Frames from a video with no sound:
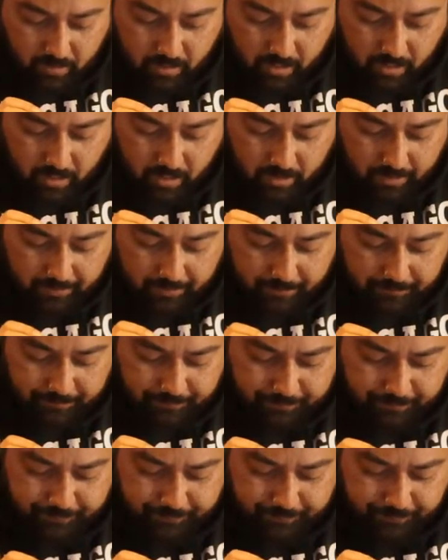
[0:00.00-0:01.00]

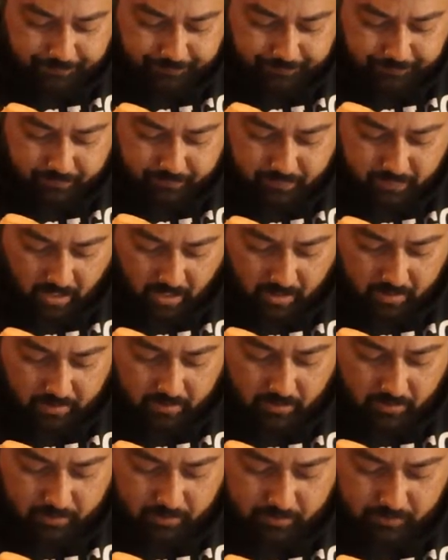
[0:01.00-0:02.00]
And
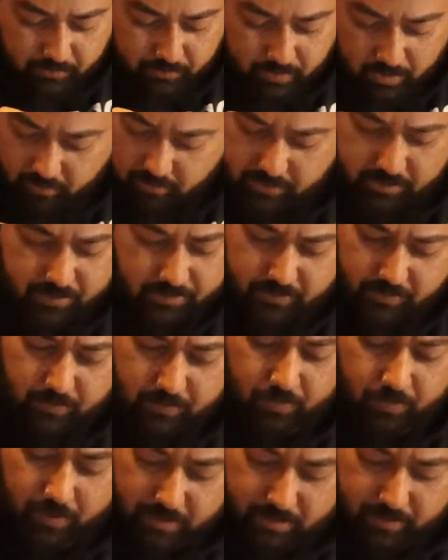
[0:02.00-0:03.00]
it was just a
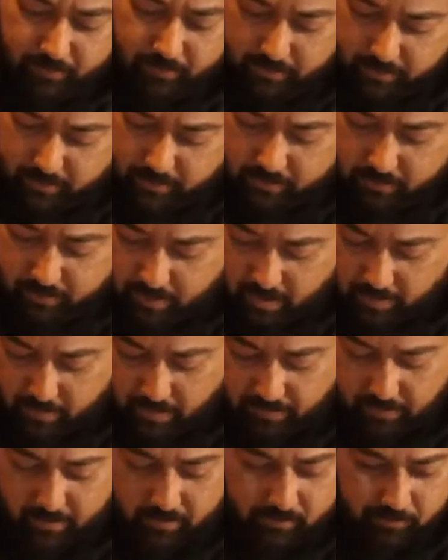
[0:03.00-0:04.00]
really, really cool game.
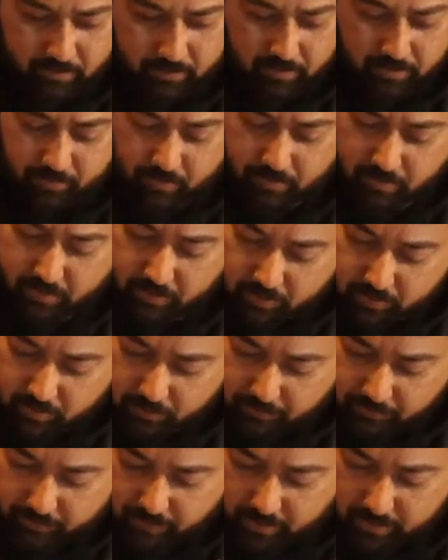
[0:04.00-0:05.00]
I think it was one of those really cool,
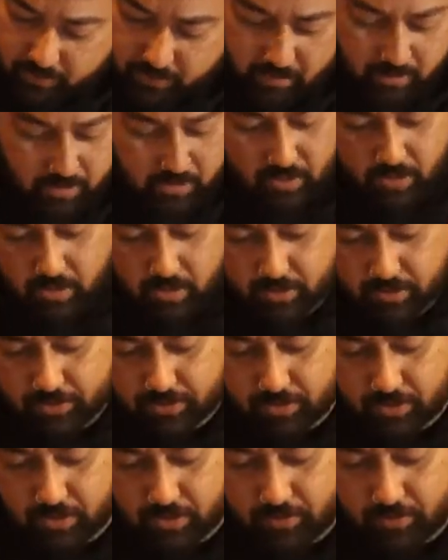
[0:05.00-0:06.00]
fun
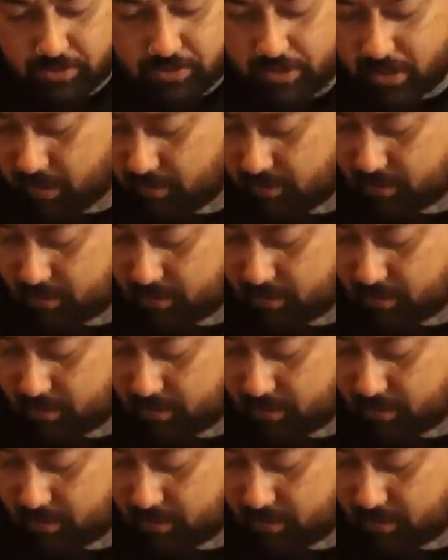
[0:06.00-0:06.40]
skirmish games.